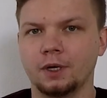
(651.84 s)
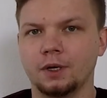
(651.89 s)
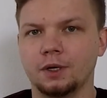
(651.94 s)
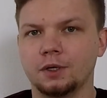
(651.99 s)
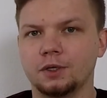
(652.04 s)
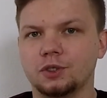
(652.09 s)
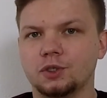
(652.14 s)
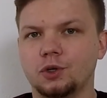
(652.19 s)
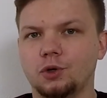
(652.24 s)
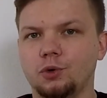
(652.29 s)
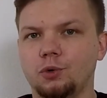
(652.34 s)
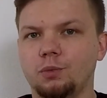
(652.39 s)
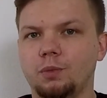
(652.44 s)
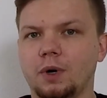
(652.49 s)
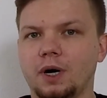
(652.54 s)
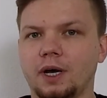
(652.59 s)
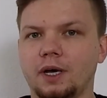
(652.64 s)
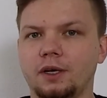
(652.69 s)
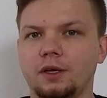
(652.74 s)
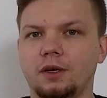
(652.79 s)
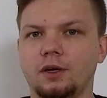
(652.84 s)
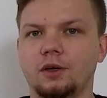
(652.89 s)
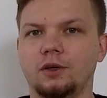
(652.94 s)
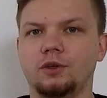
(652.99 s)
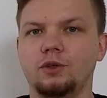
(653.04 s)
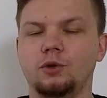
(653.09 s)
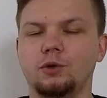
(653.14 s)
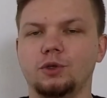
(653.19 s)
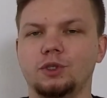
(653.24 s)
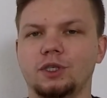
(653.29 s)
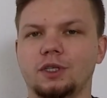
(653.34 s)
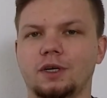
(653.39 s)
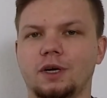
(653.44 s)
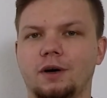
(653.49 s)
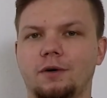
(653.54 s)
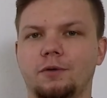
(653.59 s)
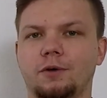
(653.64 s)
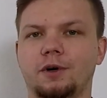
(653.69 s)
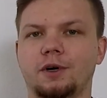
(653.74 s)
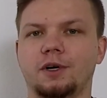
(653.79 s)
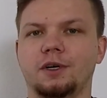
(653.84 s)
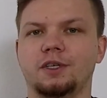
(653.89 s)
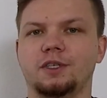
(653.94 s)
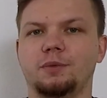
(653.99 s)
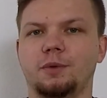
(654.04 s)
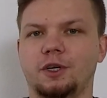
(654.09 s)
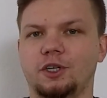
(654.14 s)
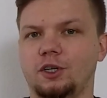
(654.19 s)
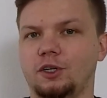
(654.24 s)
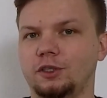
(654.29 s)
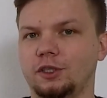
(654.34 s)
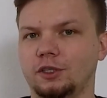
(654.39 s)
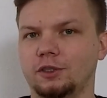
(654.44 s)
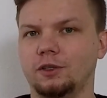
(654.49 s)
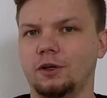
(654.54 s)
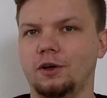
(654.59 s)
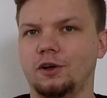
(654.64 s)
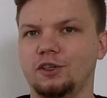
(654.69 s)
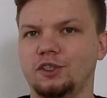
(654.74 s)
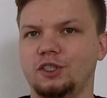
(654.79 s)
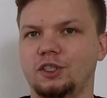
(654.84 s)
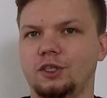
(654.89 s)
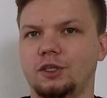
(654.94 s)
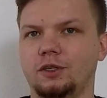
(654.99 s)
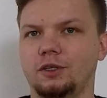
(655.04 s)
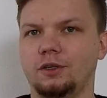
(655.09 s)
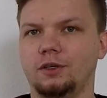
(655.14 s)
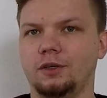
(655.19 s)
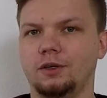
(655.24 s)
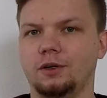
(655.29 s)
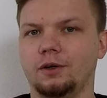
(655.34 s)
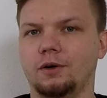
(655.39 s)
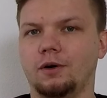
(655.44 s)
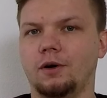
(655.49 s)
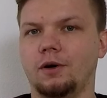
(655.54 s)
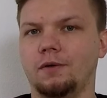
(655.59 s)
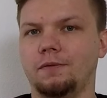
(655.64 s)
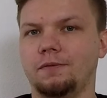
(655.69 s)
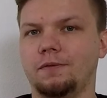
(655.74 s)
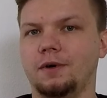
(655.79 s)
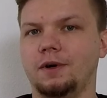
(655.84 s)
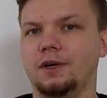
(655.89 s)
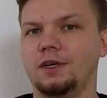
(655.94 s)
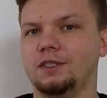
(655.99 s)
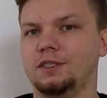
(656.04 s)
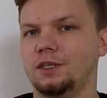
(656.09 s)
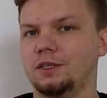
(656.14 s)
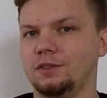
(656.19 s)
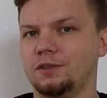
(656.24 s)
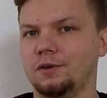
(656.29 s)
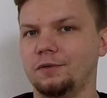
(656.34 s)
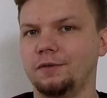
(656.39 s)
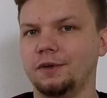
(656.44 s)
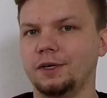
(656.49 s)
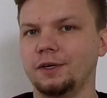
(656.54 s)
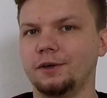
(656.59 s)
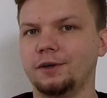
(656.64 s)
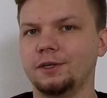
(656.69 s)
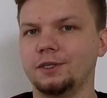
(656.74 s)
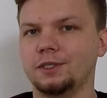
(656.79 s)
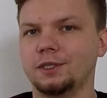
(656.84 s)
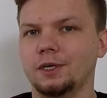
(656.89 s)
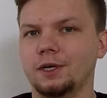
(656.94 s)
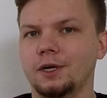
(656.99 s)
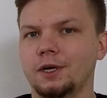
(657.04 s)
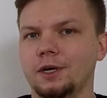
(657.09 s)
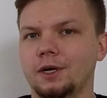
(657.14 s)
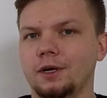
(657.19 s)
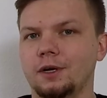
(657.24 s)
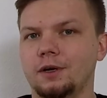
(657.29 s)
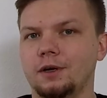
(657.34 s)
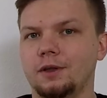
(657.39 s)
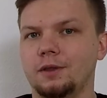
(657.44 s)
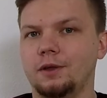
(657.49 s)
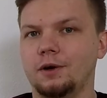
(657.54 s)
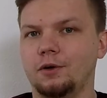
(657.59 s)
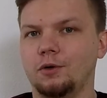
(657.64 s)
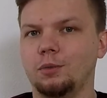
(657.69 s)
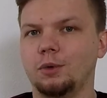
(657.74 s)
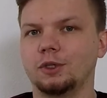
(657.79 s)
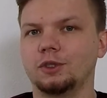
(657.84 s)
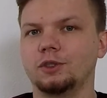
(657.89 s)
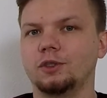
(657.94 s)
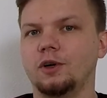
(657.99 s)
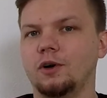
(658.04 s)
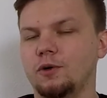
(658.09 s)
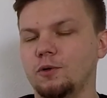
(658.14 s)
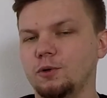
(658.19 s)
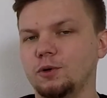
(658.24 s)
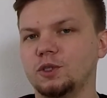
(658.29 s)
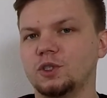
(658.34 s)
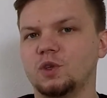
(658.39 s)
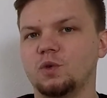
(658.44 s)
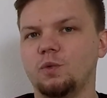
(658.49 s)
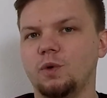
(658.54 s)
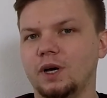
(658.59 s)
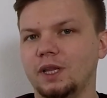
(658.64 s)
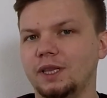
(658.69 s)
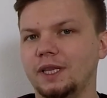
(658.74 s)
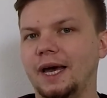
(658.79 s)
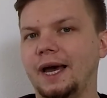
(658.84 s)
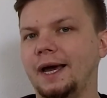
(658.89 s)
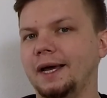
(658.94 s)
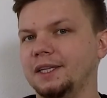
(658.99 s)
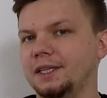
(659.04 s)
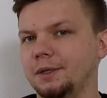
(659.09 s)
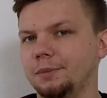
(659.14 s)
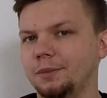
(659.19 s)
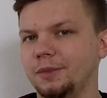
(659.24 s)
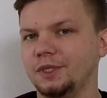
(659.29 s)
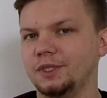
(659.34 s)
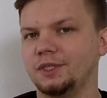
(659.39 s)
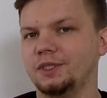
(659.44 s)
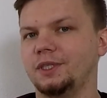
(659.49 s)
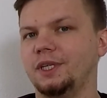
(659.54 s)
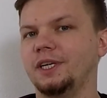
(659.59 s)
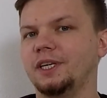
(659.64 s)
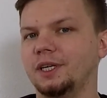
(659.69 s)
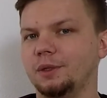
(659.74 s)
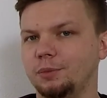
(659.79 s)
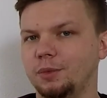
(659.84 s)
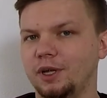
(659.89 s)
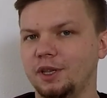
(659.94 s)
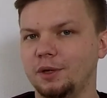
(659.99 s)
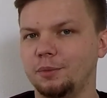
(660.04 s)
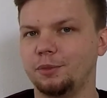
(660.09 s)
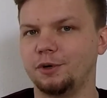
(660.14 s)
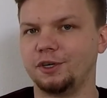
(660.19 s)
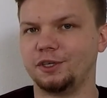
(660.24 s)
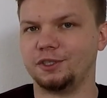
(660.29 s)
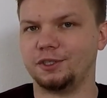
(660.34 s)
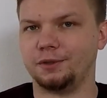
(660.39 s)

So by using our special technology of sensor fingers, the robot knows when the item is taken by the person.